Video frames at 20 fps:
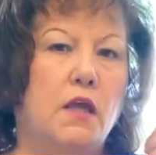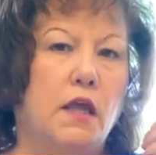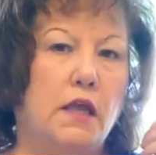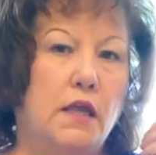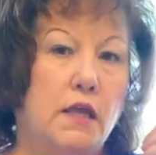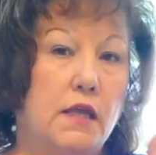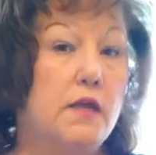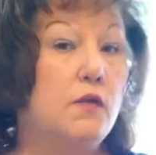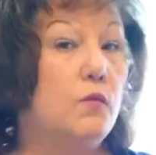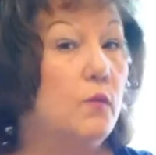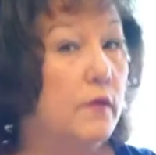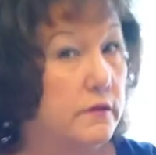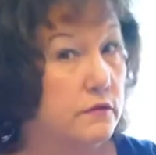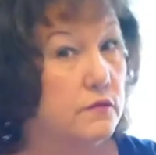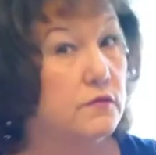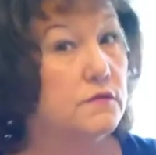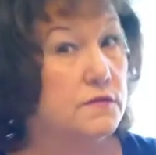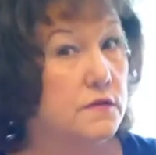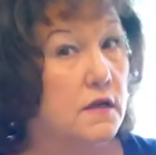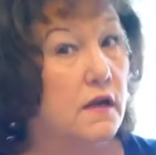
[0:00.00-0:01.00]
He went
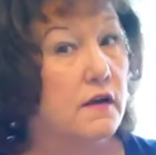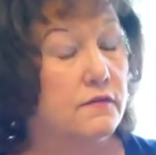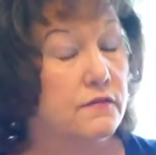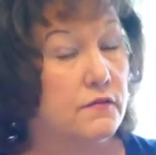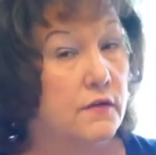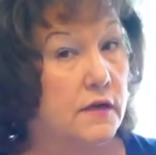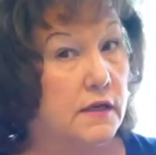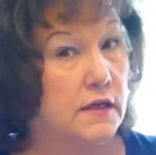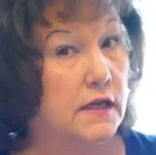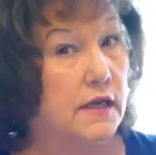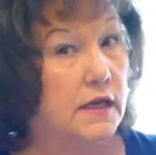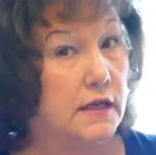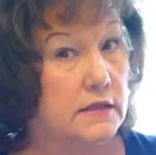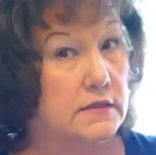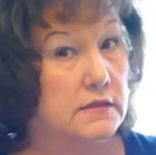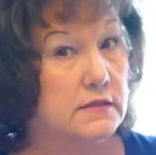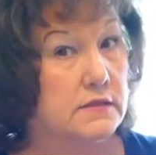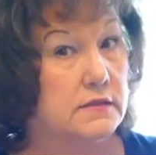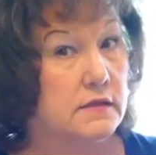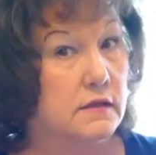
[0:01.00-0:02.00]
through suffering,
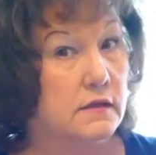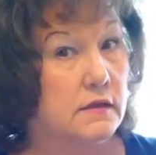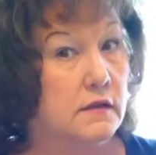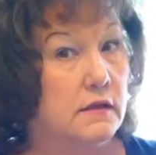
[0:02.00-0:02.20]
yes.